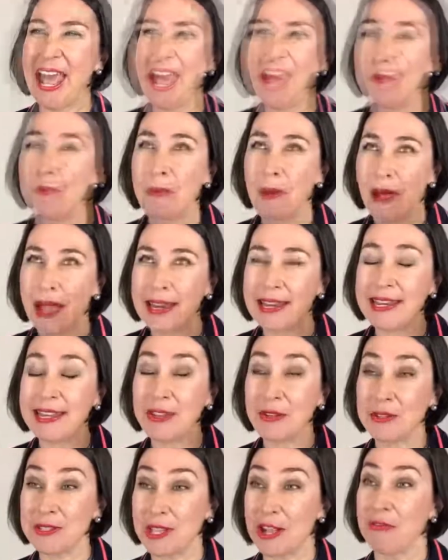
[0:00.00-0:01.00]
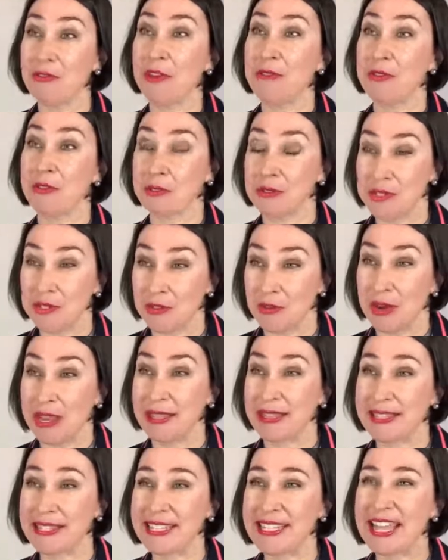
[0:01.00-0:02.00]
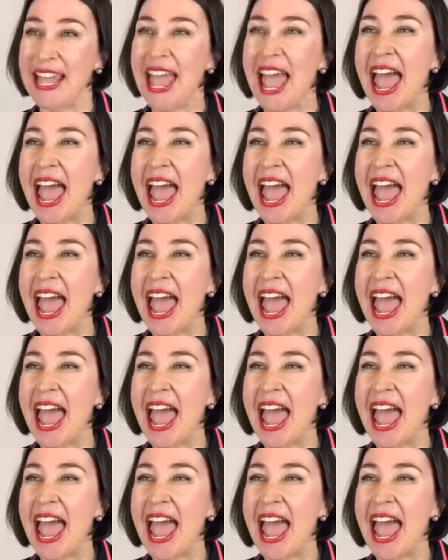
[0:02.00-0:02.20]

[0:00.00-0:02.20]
Reminding yourself of your strengths.